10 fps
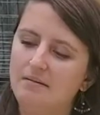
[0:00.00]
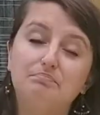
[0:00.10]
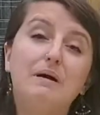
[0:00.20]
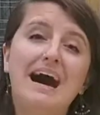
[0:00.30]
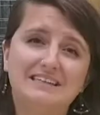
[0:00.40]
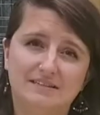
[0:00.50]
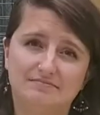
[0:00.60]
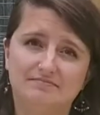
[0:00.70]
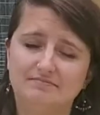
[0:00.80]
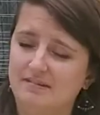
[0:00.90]
bottom
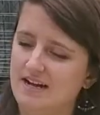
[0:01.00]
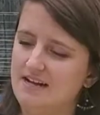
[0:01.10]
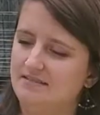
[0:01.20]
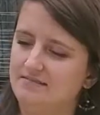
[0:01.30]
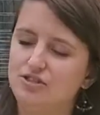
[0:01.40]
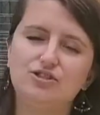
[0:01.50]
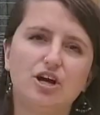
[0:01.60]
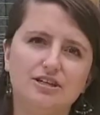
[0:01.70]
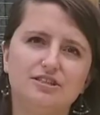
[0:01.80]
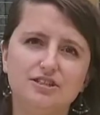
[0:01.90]

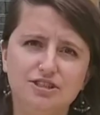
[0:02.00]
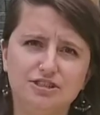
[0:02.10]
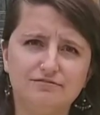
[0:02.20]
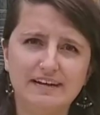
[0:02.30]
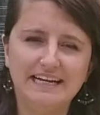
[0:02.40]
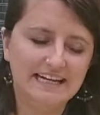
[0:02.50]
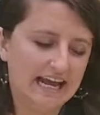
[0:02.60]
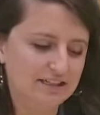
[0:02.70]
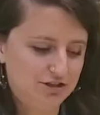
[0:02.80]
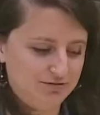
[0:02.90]
start to your rain
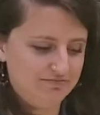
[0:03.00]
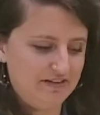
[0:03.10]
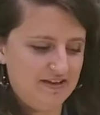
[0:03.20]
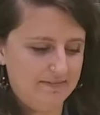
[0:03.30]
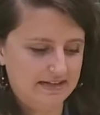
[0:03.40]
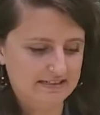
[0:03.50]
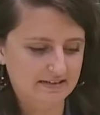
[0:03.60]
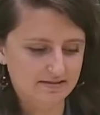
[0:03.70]
gauge, if that makes sense.